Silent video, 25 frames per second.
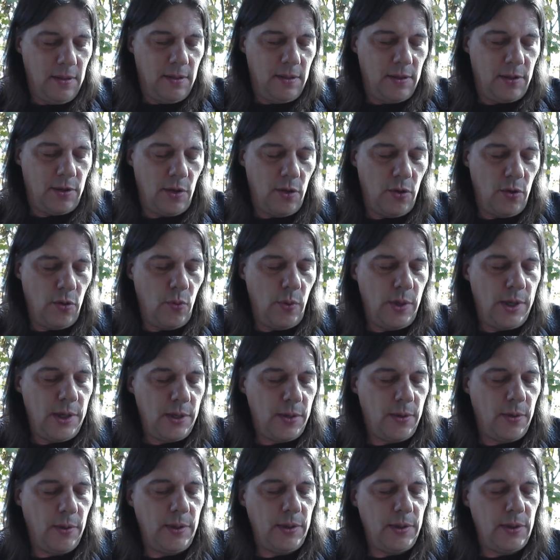So we are
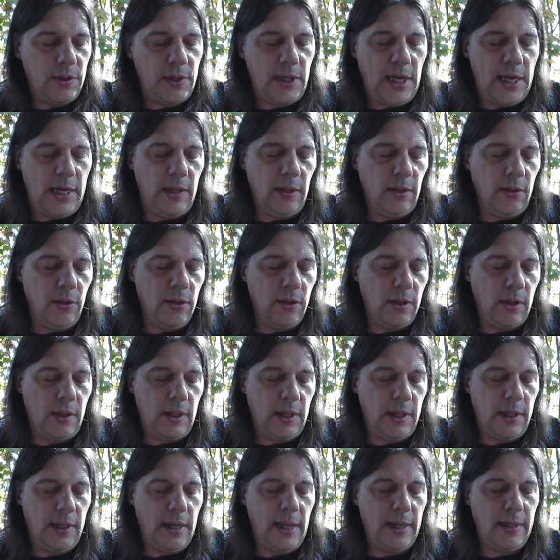going to take a look
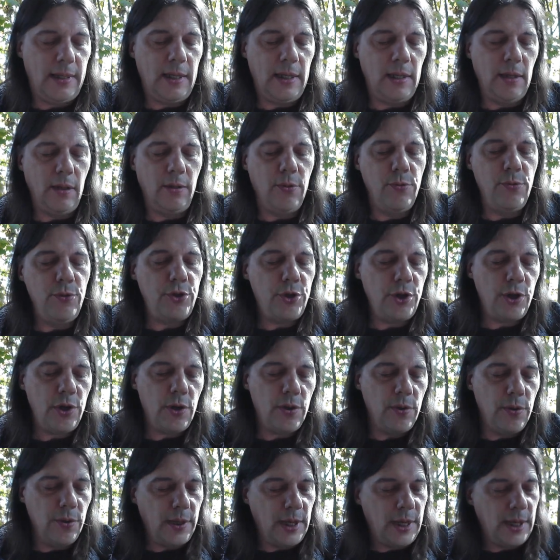at the
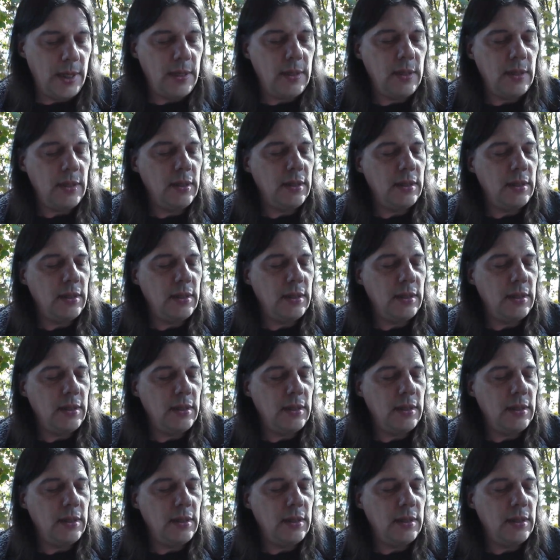Illusione